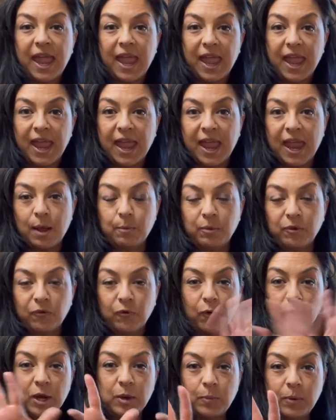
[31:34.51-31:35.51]
And
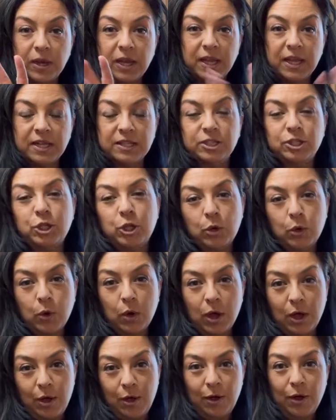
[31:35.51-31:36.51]
before anybody gets too
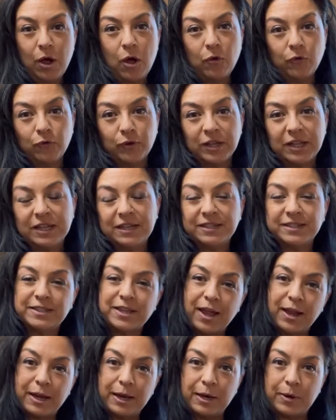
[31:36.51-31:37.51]
overly
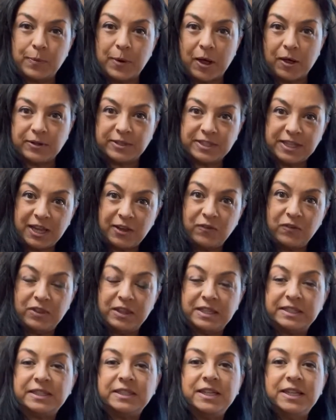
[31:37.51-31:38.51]
excited about saving
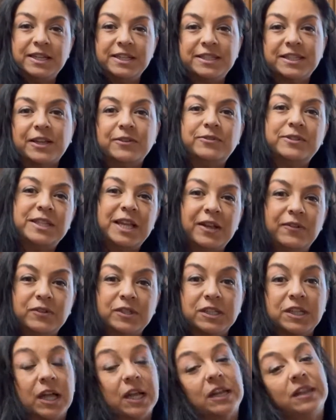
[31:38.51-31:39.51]
the seeds, I've saved a
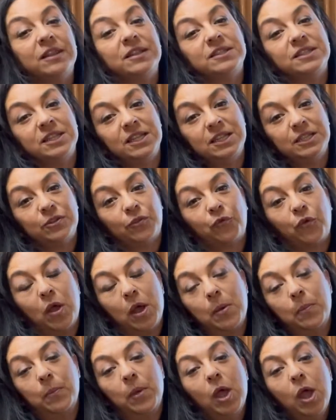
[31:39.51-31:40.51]
lot of the seeds
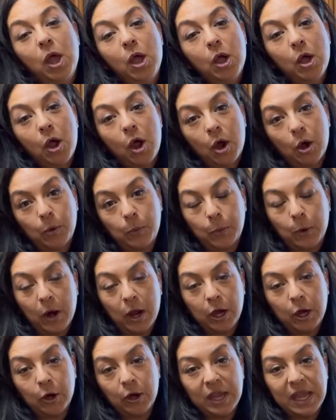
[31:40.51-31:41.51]
from our
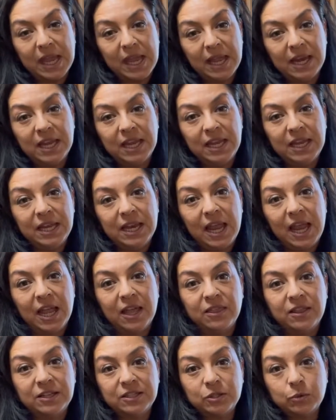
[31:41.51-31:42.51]
prior canning,
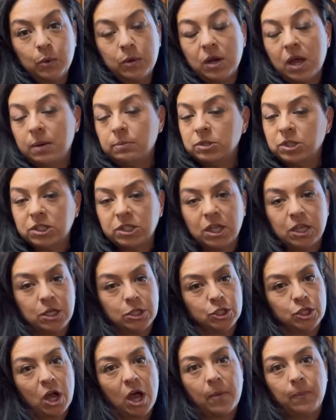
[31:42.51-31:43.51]
and this one I'm just going
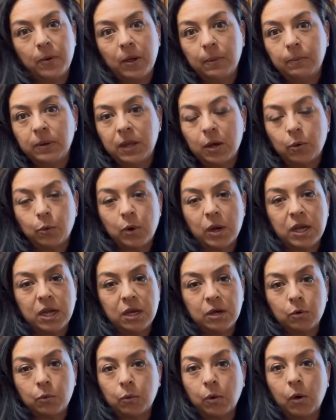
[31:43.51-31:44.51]
to chop up, get ready
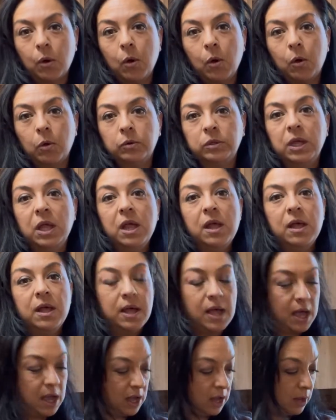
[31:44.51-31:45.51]
to roll,
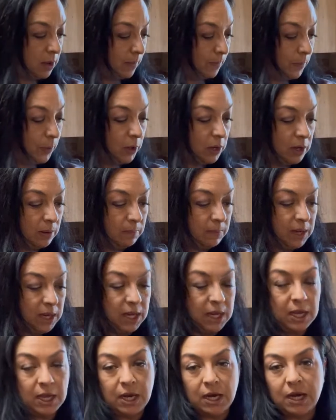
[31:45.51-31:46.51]
put them
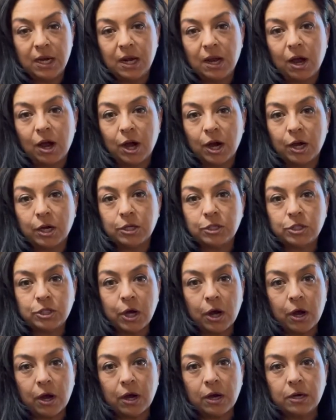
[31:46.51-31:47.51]
in our
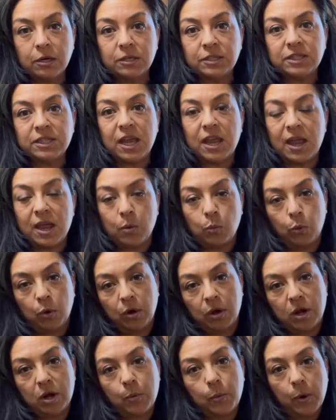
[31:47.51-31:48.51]
jars, and we're
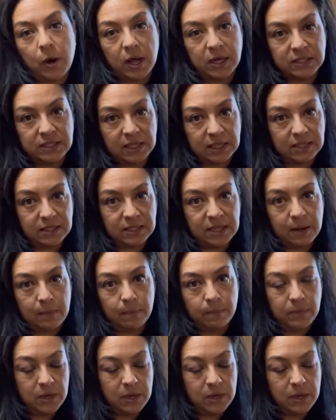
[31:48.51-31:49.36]
going to process them.